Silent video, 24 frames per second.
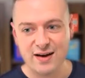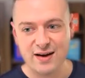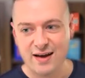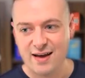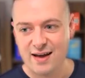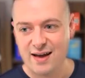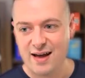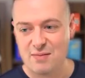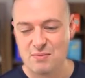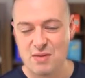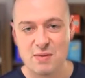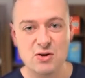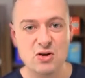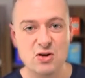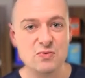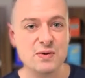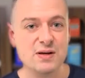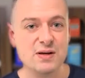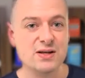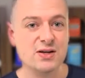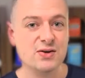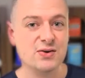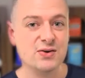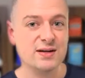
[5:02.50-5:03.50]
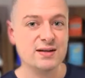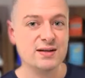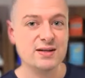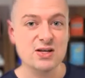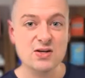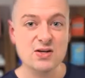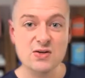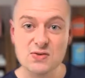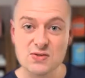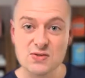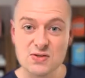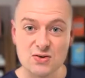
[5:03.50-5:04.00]
and maybe you've been doing
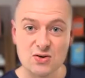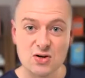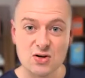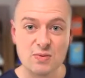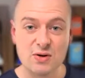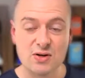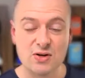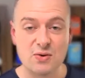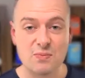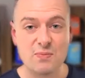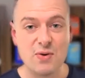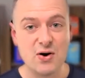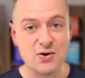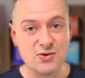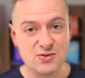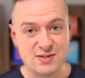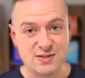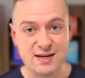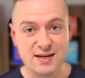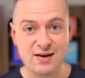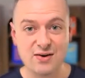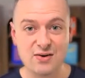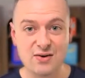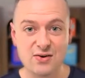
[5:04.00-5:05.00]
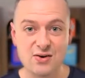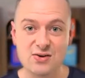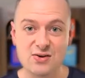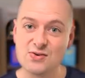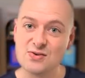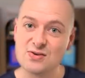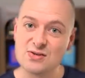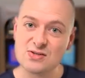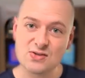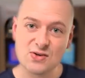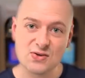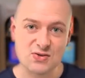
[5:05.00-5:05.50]
YouTube and you're posting or you're
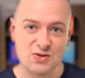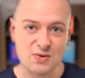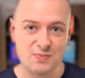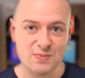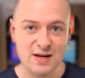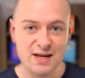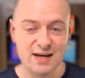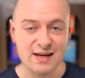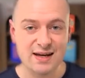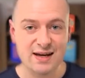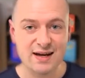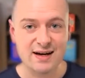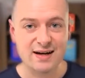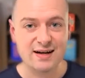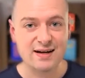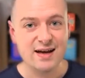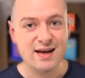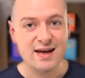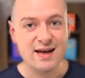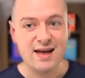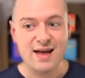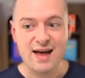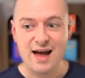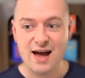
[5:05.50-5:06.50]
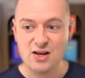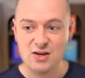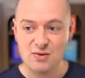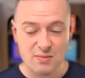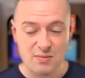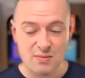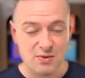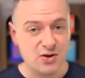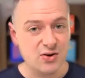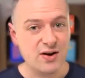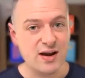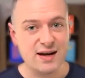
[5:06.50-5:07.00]
doing social media and maybe
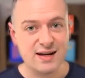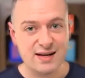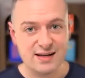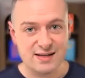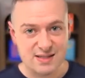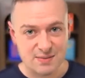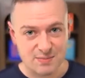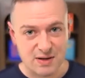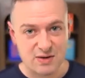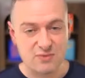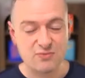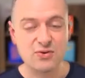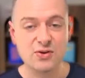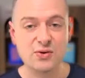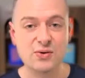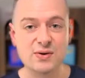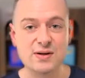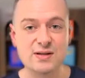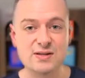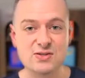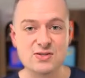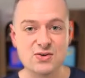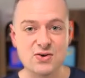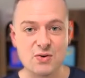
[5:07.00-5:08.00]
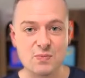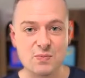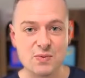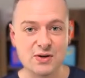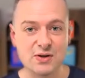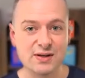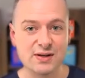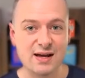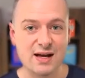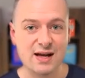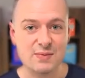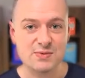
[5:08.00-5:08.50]
you're getting some influence, you're
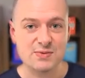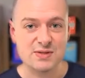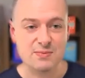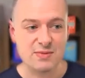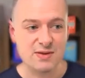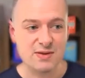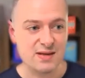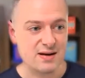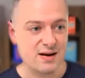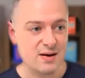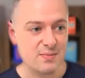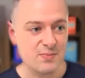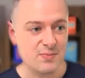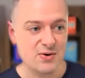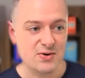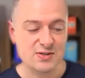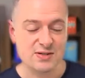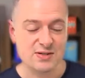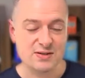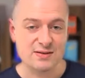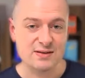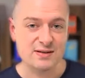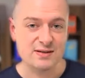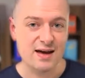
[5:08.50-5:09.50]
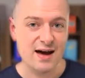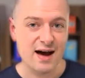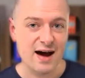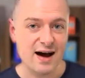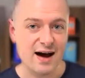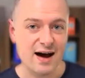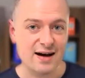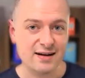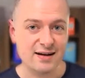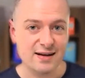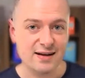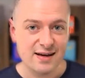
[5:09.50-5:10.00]
building up some of the numbers and
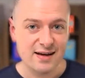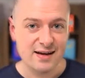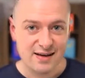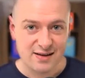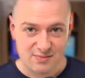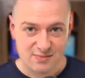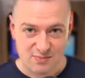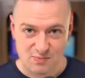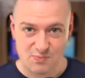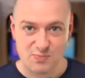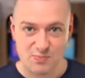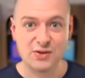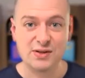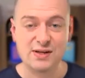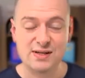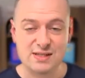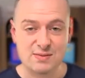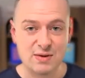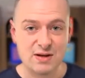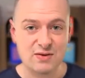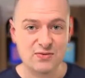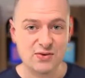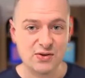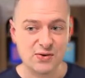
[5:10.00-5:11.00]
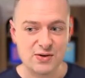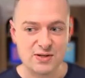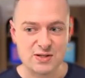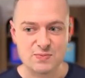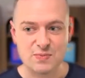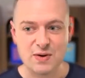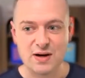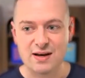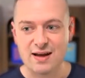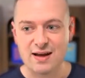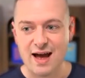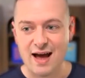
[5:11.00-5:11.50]
building some influence.
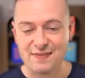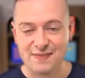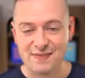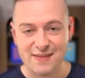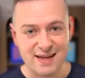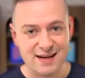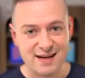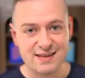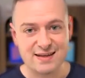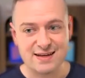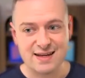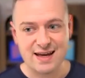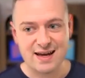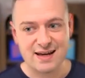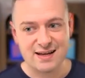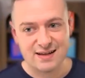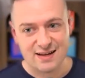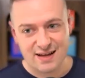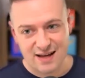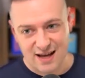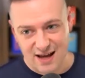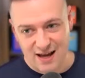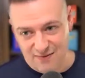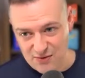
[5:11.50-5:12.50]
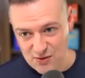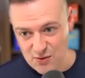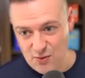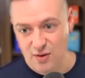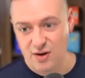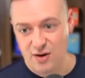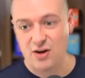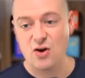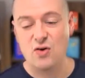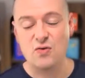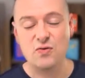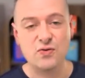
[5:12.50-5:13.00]
But at the end of the day, if you're going to
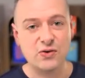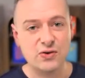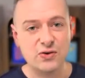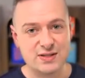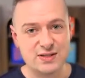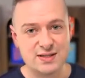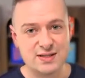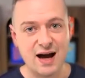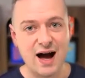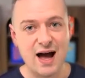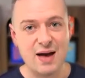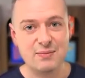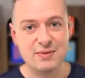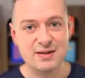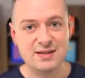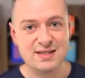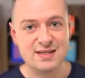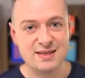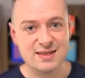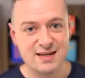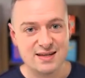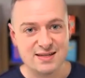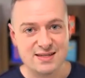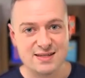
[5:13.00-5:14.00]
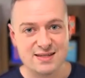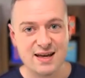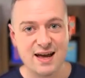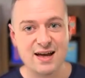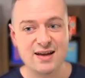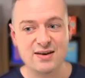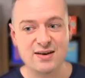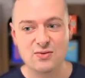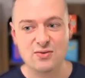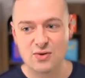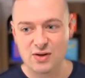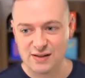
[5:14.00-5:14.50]
go full time into this
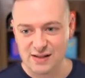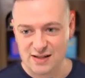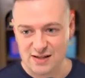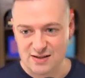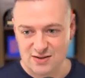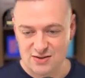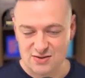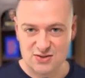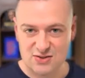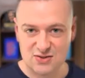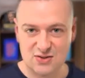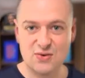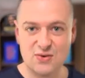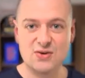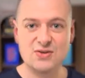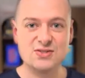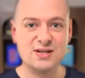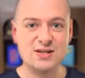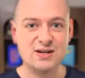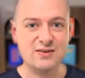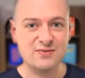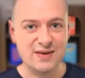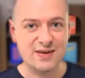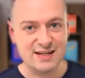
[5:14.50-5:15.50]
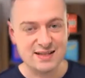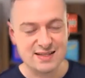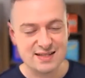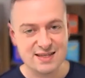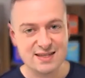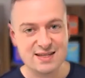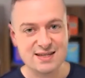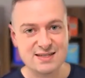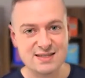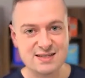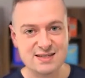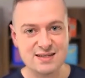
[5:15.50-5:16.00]
and really sow yourself into
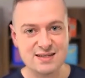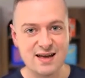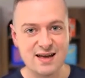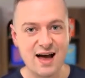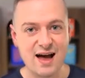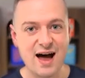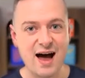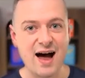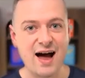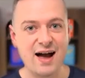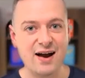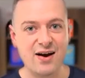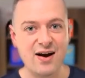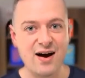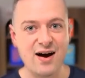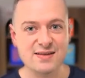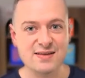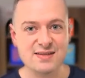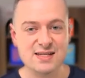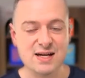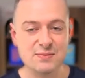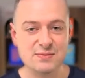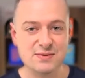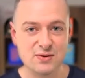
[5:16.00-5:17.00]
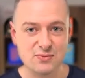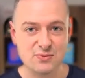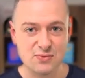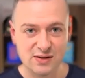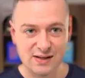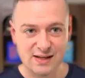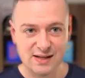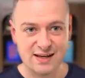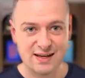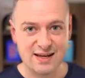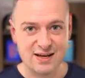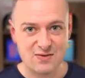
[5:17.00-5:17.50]
this concept and really
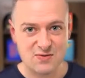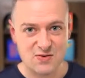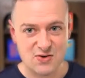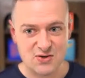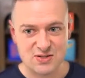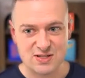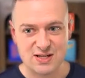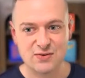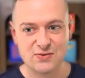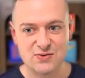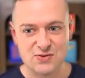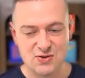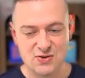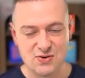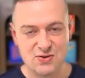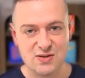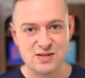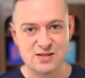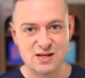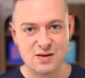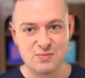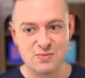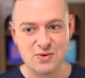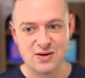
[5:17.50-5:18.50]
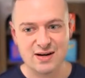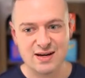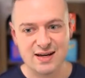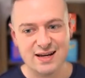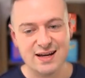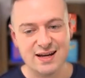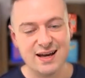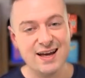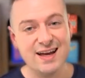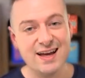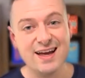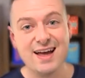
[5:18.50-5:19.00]
give yourself to this community,
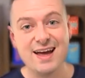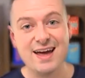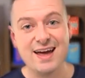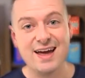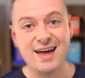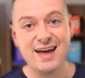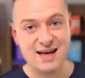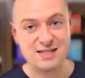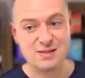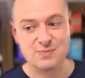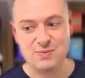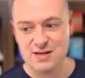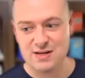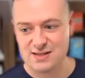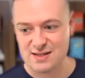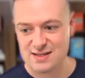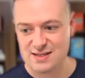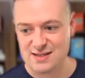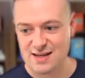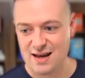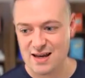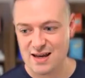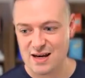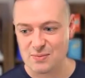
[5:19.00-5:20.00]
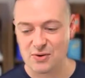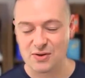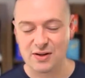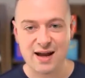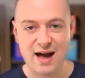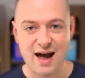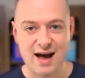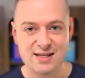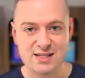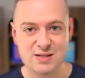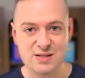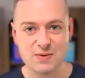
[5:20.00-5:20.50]
it has to be sustainable. It
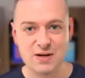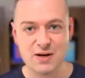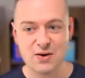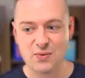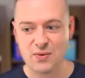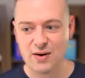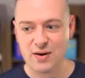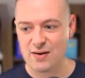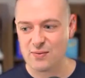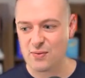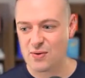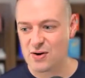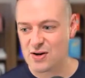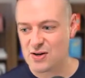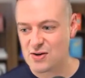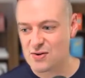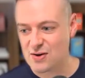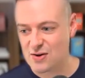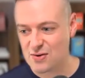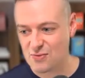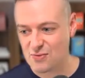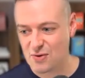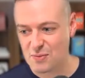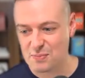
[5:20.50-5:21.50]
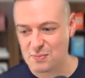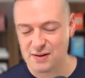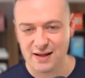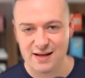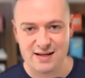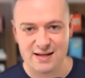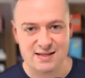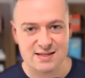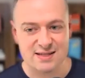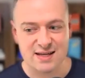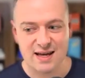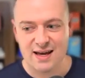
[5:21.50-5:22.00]
has to be a way where you can
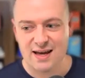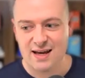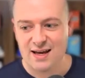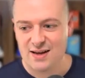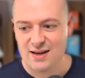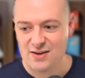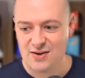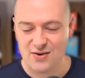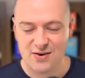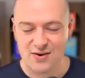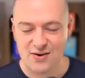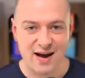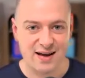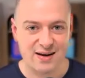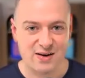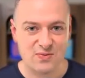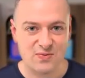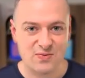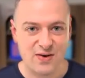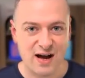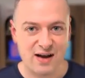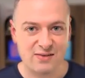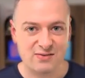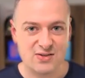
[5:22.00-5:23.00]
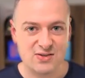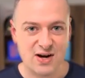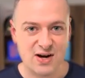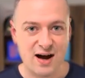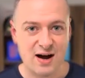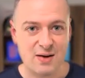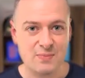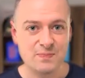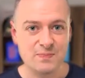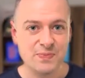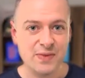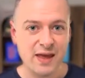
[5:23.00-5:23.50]
replace your 9 to 5
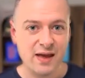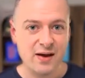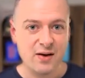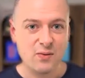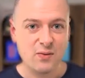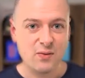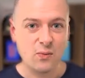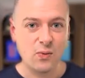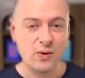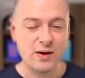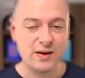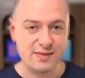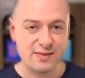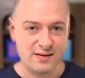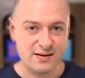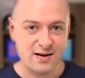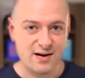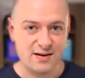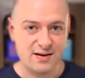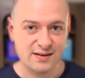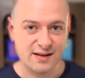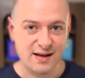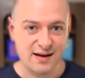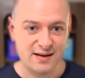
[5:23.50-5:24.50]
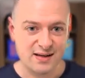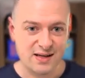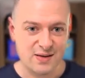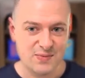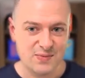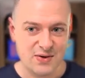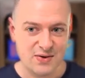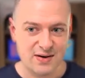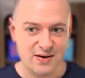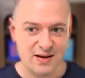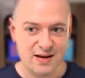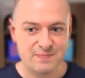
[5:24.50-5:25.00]
job with an online
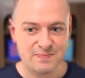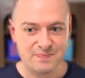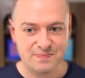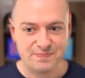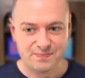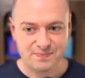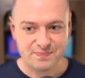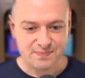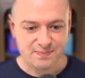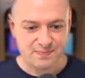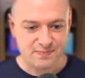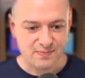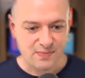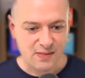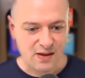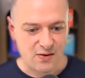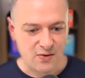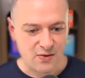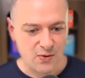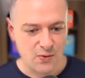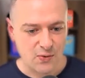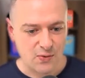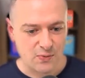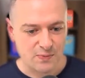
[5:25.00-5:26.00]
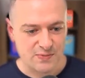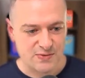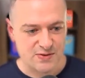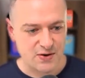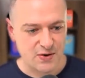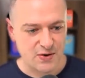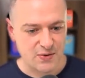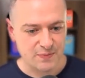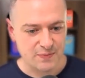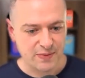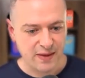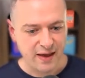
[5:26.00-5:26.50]
community. Cool.
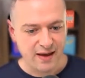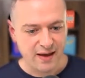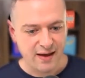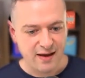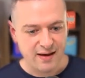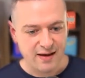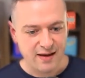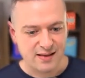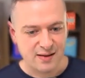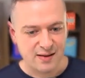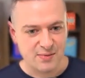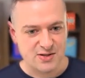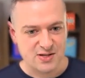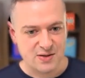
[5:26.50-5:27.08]
So let me jump